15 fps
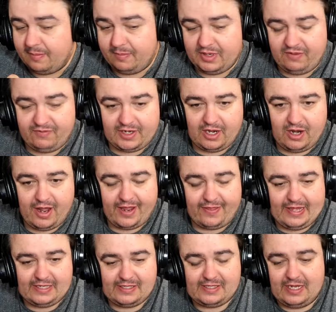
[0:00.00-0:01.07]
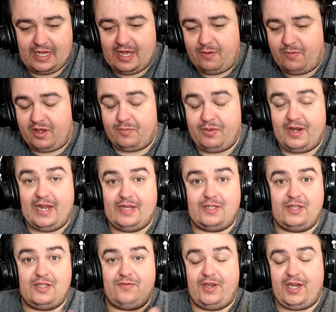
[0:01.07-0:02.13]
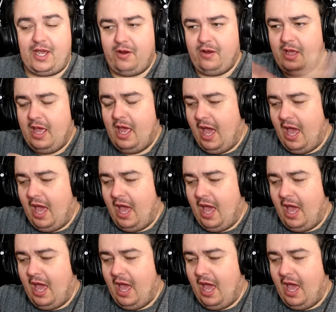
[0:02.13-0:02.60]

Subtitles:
Yep, neither can I. We're gonna put an end to this video.